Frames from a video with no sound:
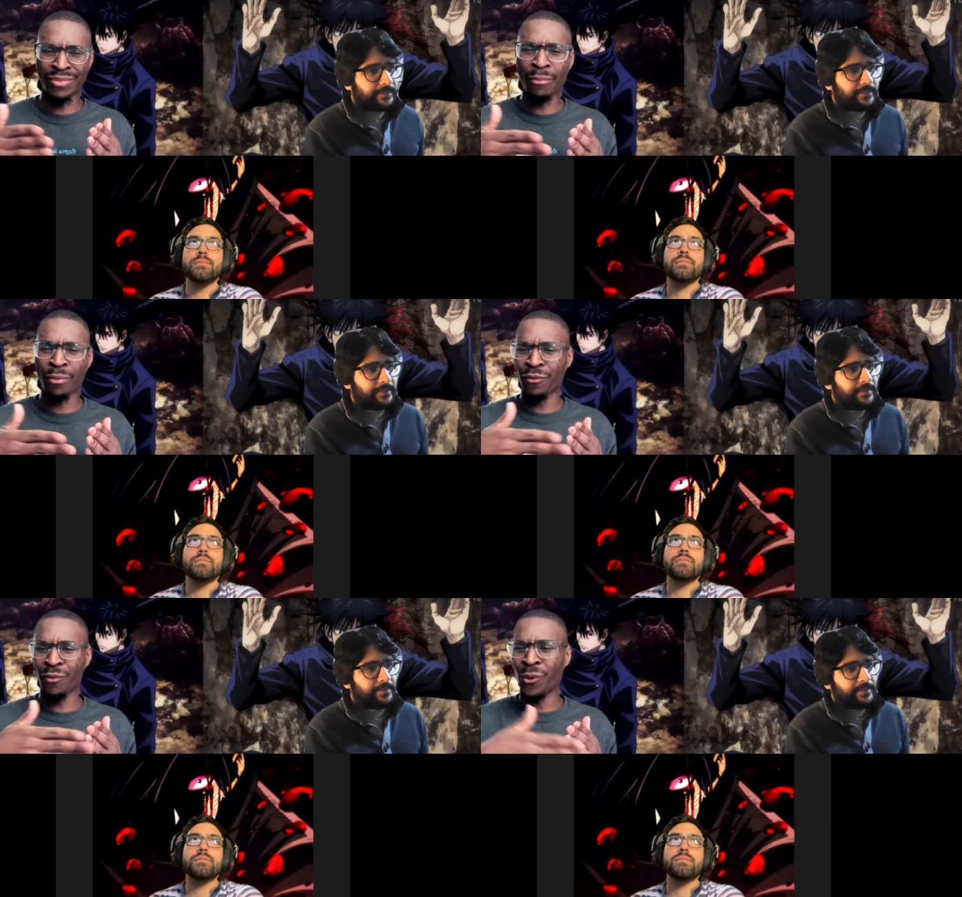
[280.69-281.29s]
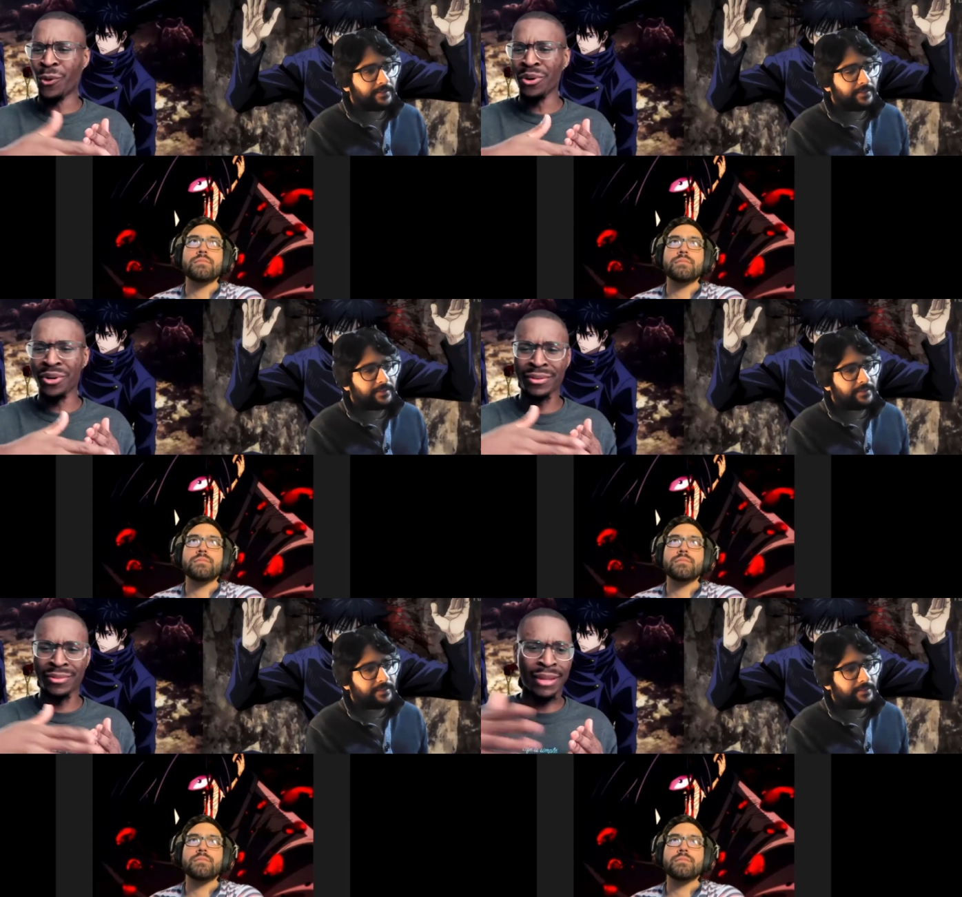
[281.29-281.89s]
Speaker 1: type of
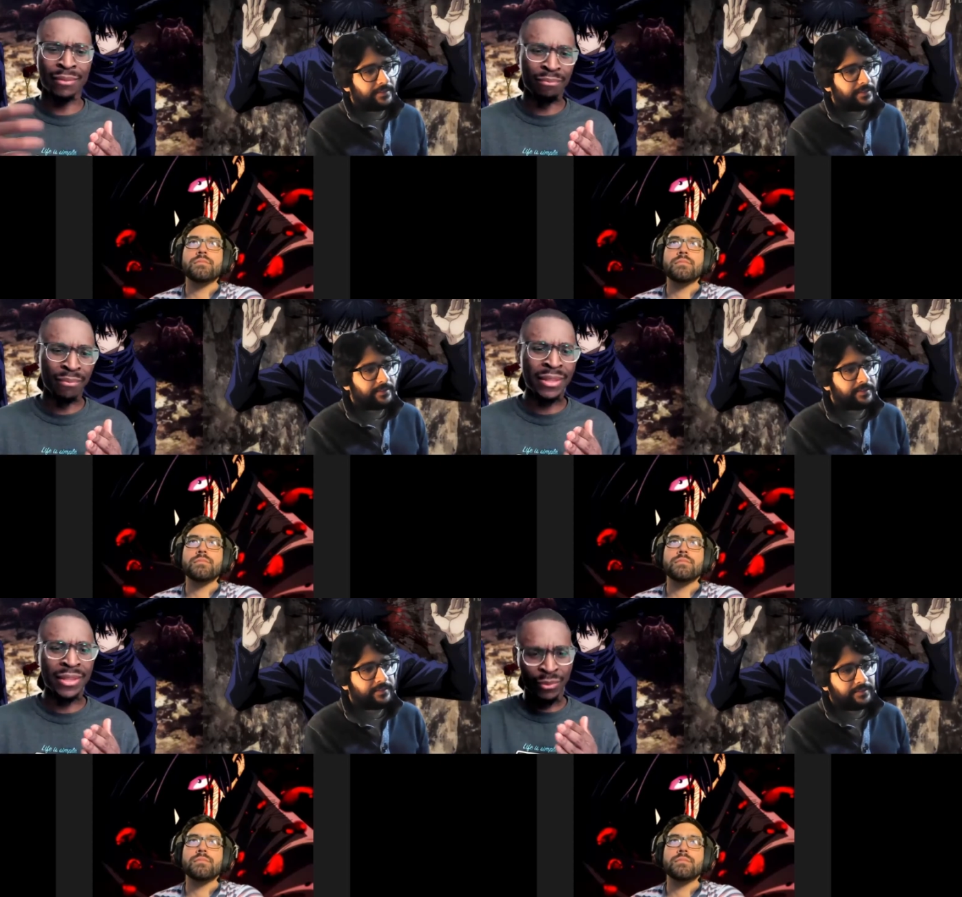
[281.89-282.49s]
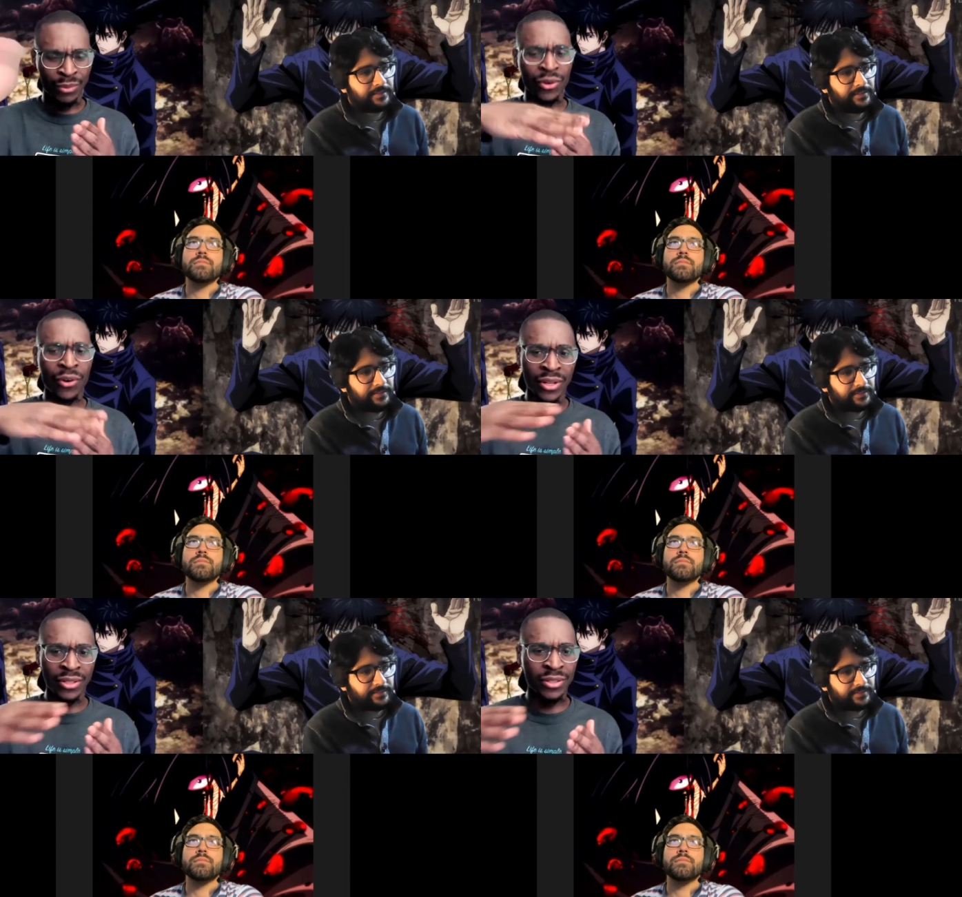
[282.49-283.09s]
water that mean they were
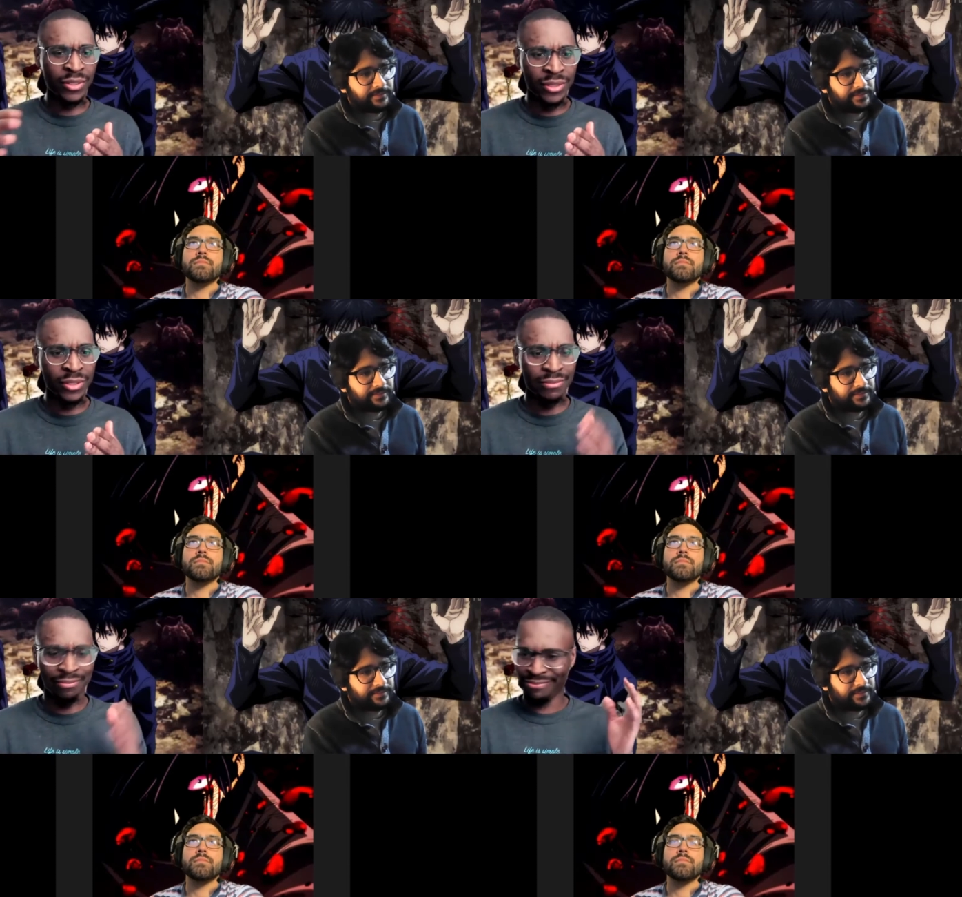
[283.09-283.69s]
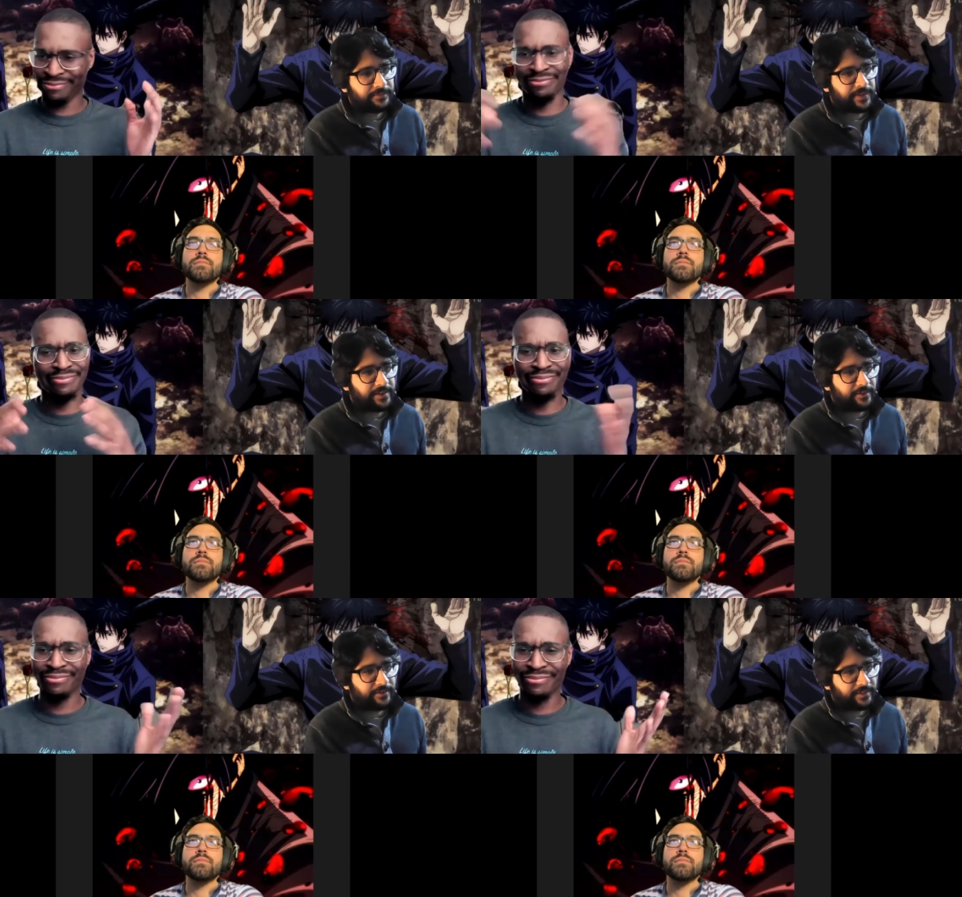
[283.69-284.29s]
going into the
Speaker 2: the
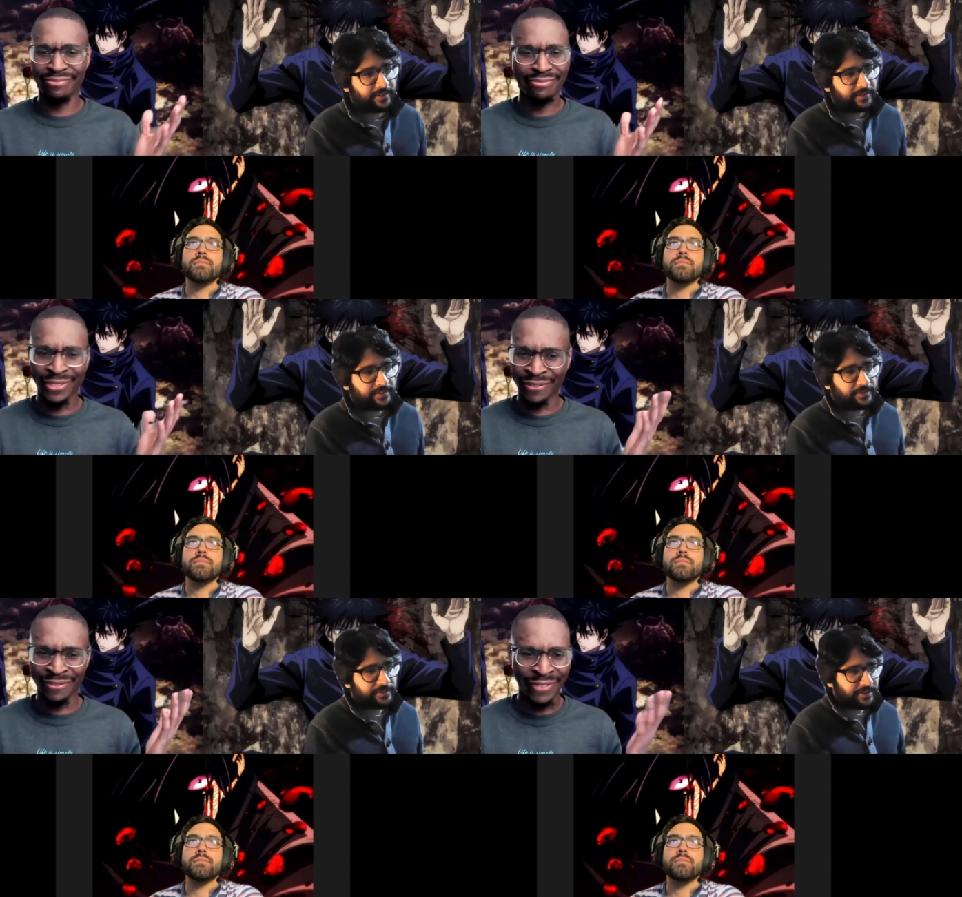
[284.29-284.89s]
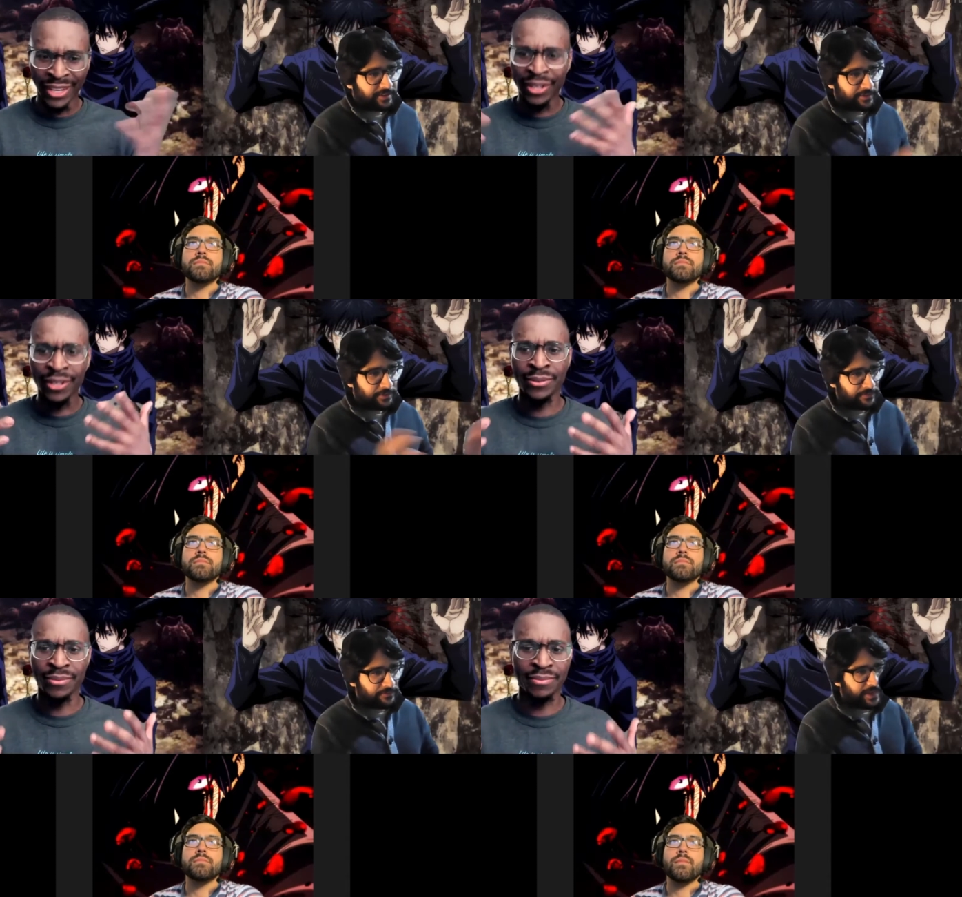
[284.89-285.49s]
veil. I think the there's like mm-hmm.
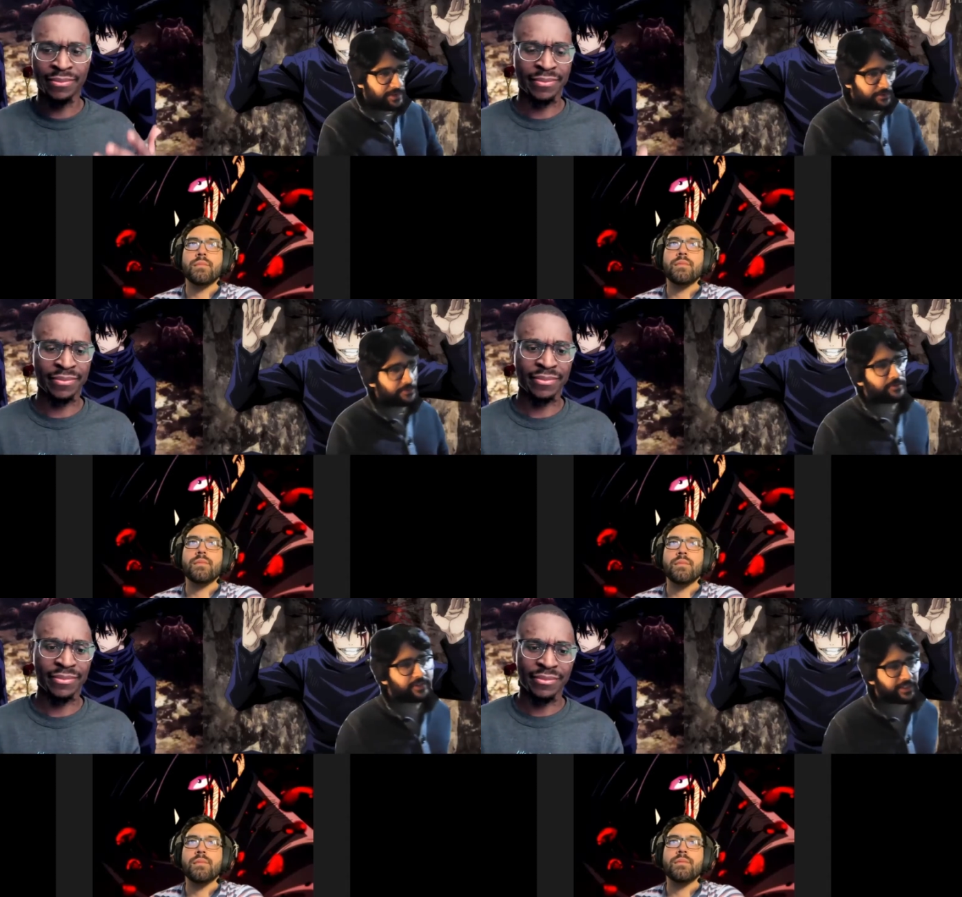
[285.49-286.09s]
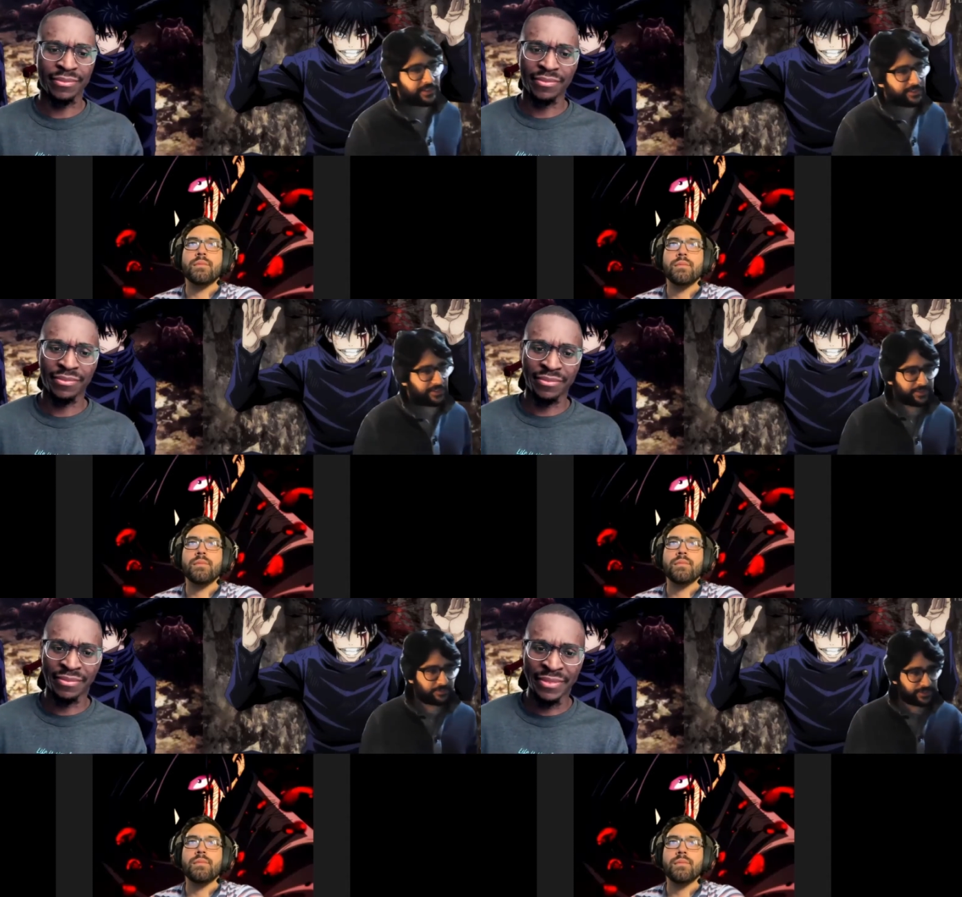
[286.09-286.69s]
there was a veil created, and that's what